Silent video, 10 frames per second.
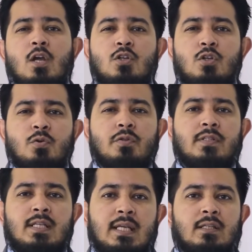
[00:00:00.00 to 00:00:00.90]
Use
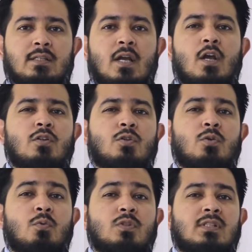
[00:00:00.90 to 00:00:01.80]
these
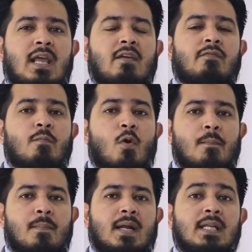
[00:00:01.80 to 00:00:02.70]
to save more
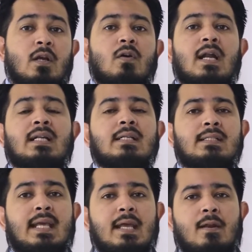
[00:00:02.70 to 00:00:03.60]
money or at
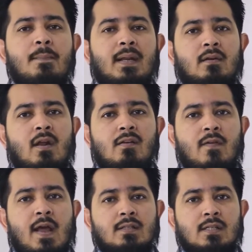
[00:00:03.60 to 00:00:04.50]
least gain a better
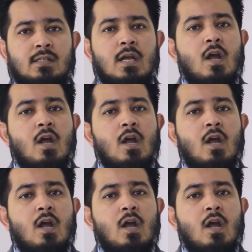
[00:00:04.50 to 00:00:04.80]
advantage.